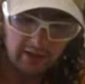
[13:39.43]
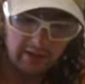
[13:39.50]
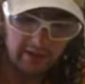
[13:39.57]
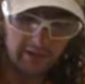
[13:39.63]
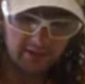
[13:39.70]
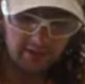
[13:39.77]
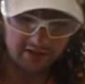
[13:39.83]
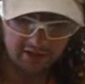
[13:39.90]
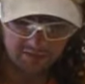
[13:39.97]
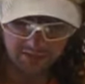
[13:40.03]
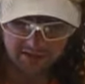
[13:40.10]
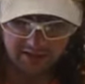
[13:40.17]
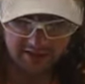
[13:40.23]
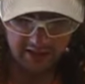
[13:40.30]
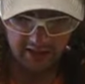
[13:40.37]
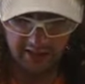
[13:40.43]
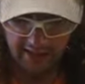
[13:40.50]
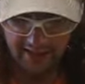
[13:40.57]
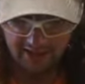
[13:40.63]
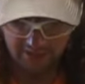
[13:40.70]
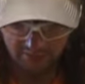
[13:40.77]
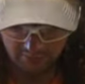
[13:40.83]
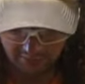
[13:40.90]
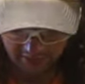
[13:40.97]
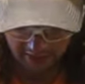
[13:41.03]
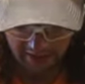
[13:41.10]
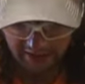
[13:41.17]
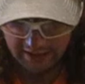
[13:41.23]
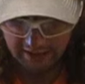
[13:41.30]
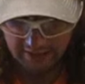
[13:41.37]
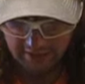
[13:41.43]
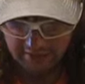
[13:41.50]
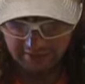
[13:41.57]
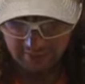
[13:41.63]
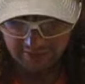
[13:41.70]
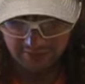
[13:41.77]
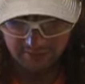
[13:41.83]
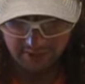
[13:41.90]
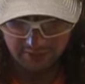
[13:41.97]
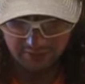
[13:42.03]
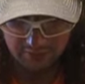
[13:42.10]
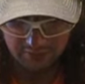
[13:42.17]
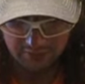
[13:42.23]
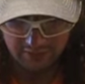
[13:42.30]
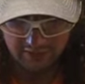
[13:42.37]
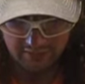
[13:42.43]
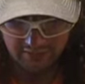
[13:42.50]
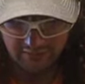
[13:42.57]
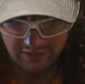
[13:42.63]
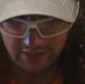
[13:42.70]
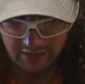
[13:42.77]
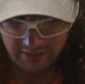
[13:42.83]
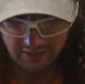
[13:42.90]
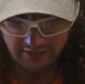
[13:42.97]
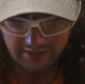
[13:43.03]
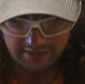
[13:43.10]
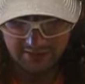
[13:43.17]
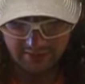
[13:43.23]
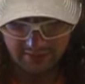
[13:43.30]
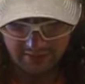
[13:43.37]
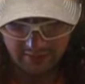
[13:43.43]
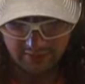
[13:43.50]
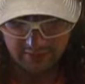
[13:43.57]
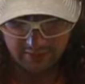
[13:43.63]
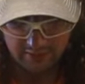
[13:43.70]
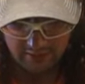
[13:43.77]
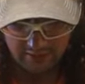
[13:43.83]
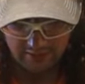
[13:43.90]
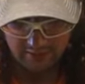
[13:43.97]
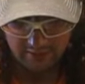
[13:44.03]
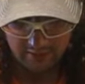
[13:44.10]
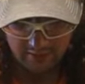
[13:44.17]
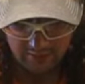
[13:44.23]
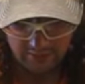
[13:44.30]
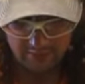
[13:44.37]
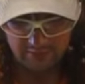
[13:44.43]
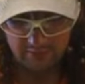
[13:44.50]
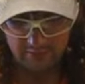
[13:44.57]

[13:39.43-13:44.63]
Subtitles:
This was the last one I needed. It would have been cool to have gotten this one. Whoa,